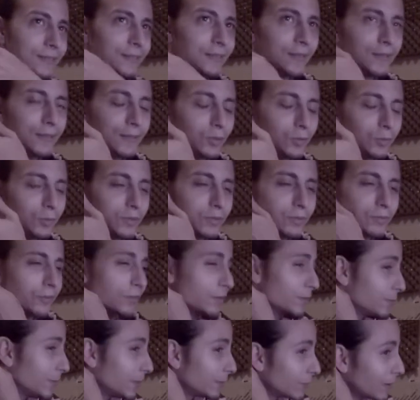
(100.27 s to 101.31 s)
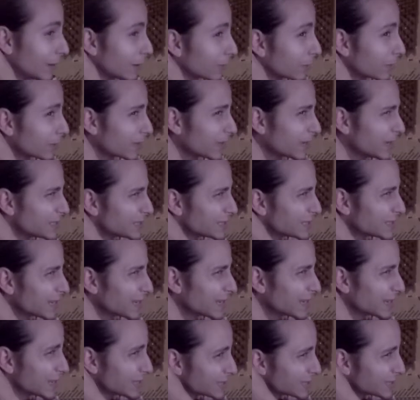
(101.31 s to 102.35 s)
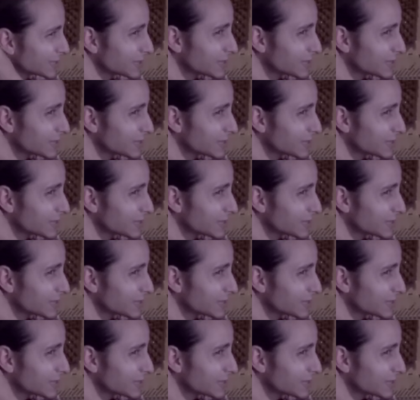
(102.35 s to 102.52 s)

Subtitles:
a little bit more than my Rattle the Cages, I guess.